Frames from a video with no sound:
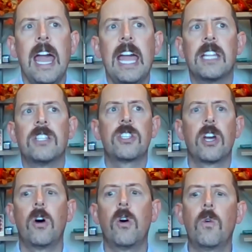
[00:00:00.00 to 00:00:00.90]
And
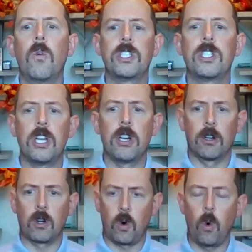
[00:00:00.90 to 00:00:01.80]
so to
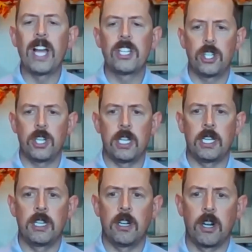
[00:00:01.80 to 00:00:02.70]
your
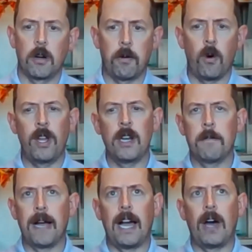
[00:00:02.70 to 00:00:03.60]
question or your point
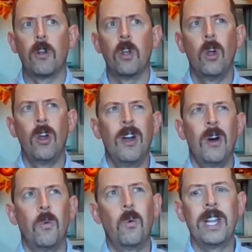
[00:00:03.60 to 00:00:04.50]
about
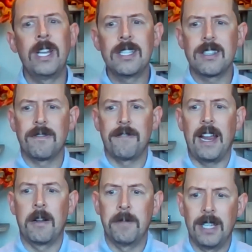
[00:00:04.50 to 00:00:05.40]
when does a
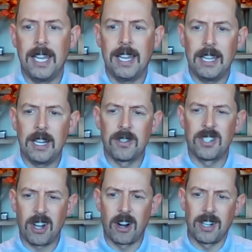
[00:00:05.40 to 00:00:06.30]
family,
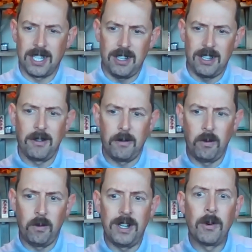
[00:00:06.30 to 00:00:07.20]
start to
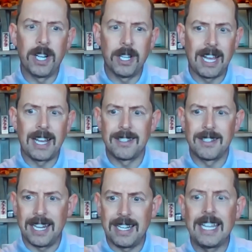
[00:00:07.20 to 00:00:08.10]
realize
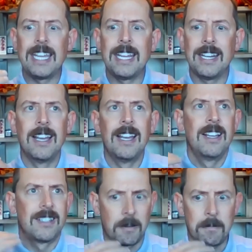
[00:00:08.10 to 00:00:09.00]
they need
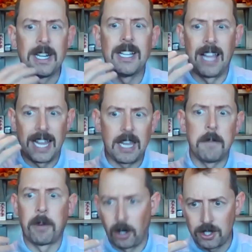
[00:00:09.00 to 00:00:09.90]
somebody like a
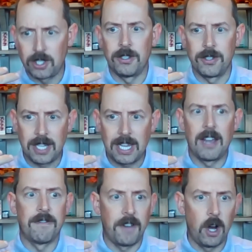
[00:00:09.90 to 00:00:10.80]
personal
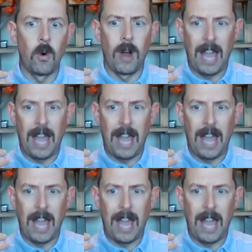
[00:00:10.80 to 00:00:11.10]
CFO